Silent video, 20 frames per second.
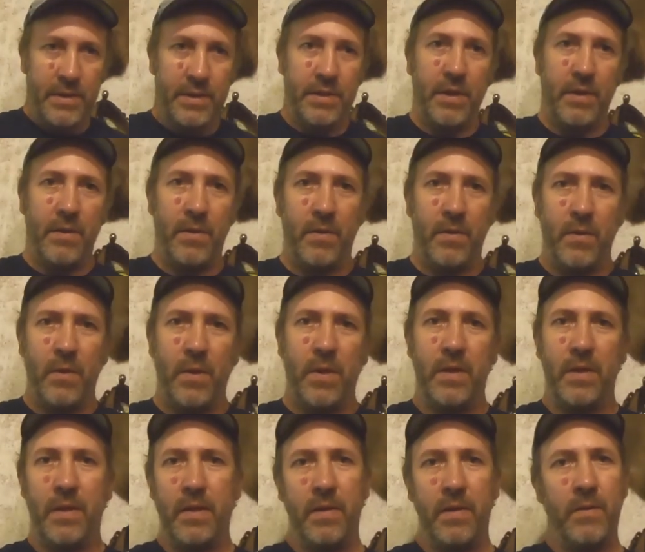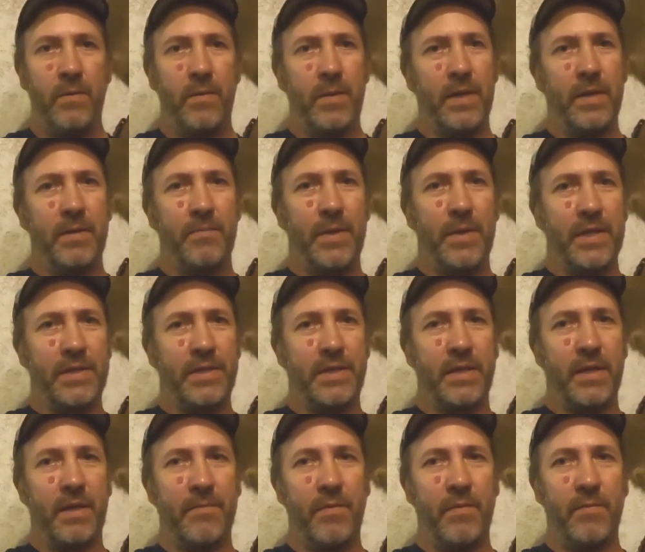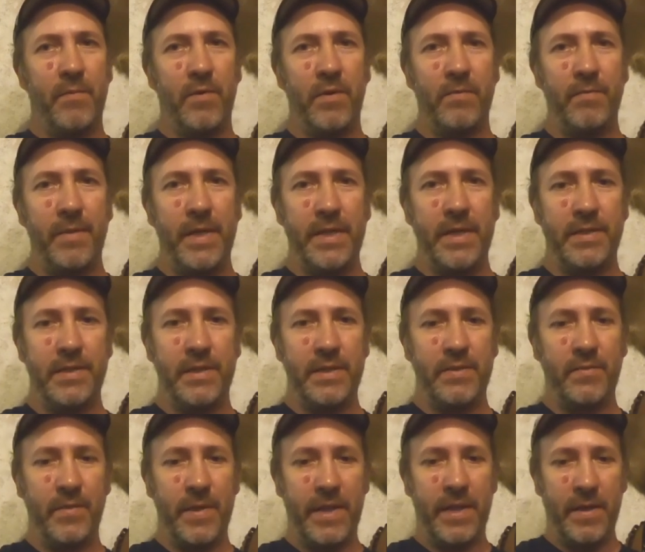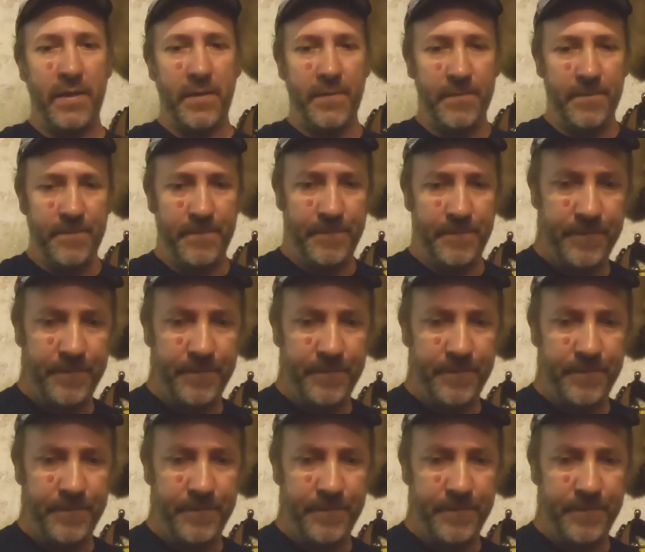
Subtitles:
So we're going to bust a couple more myths as we go.